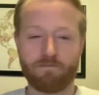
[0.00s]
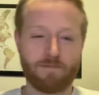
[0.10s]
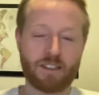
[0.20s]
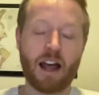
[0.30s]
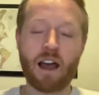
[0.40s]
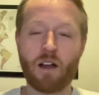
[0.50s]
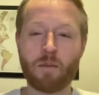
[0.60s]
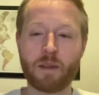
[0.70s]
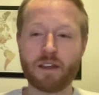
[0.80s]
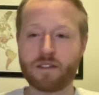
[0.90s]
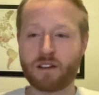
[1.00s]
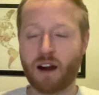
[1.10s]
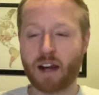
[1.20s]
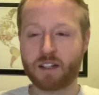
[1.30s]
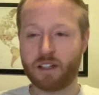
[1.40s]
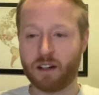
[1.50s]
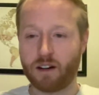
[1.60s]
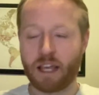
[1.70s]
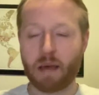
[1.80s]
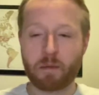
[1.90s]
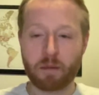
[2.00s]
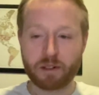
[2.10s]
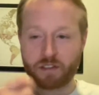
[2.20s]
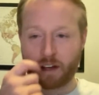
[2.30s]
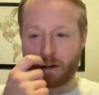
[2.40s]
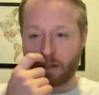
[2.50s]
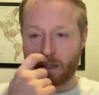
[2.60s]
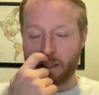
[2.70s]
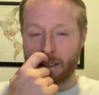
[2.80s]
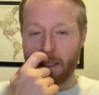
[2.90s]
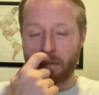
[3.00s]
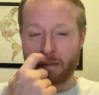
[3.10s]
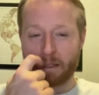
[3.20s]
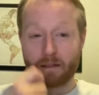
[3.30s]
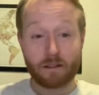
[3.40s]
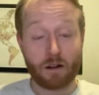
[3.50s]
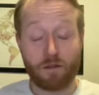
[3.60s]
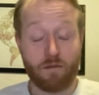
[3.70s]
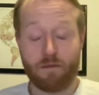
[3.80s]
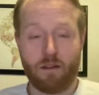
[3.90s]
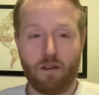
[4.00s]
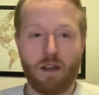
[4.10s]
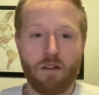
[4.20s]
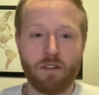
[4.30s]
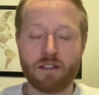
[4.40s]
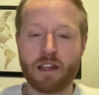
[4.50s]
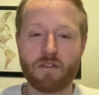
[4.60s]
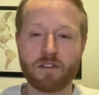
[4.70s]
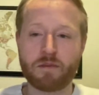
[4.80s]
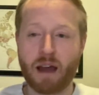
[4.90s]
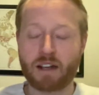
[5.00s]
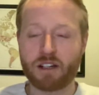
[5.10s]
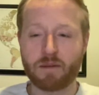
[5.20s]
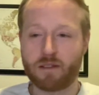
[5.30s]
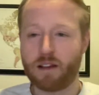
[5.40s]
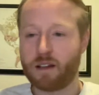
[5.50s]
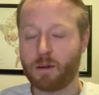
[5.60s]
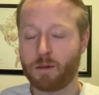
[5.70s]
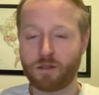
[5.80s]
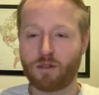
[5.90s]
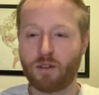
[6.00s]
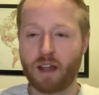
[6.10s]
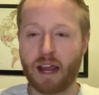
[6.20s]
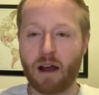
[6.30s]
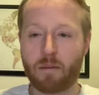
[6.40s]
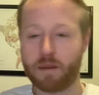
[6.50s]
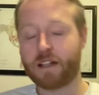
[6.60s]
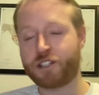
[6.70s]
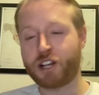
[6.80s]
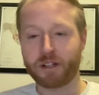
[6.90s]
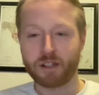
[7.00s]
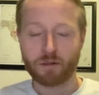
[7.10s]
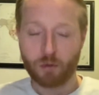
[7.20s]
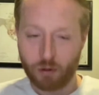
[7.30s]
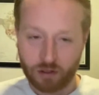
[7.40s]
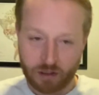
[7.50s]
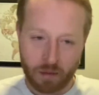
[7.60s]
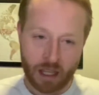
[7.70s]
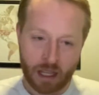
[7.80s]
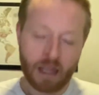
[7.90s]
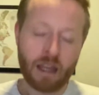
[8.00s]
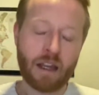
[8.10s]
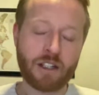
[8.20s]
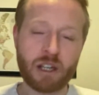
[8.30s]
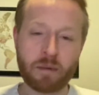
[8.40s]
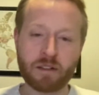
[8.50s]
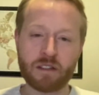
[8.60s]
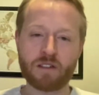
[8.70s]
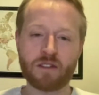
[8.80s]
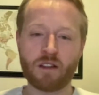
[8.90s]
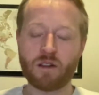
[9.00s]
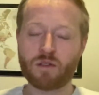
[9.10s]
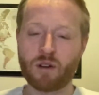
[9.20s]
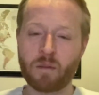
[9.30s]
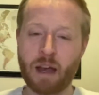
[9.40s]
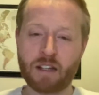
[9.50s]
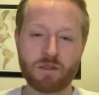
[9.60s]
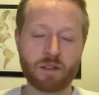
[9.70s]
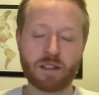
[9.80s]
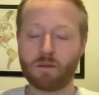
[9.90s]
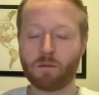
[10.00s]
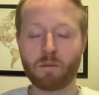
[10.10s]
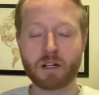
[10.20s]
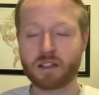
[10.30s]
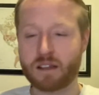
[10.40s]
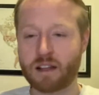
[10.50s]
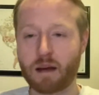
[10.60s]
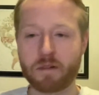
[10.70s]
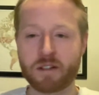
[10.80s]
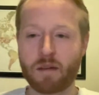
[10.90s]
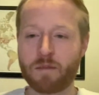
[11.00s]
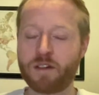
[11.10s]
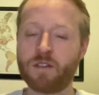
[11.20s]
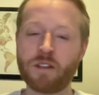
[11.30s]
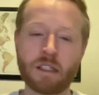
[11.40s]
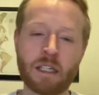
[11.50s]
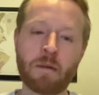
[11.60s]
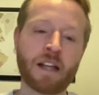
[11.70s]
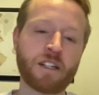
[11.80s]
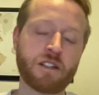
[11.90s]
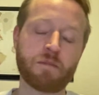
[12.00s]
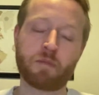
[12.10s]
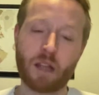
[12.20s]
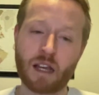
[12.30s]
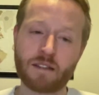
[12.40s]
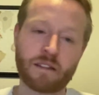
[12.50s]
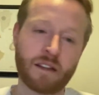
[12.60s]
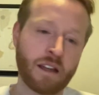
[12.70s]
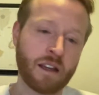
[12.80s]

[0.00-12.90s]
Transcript: style, because there actually are capable defenders in these teams, though you can't really say that for this matchup. So I can almost throw that out. But that's generally the rule to me in Champions League. You see low scoring matches, you see much less stoppage time than you do in the league matches. Plus,